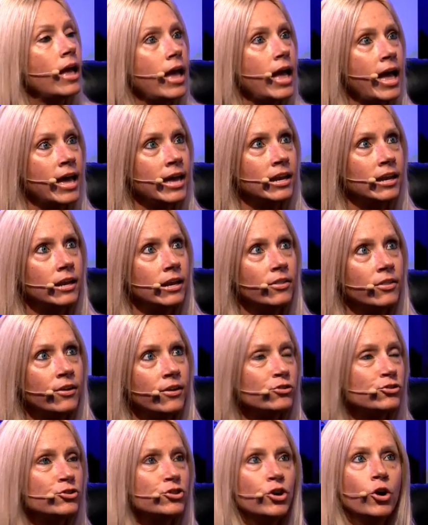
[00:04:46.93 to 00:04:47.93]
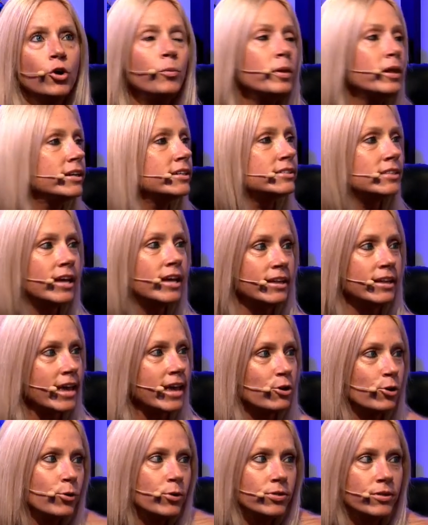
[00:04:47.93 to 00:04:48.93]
And there's no place like that.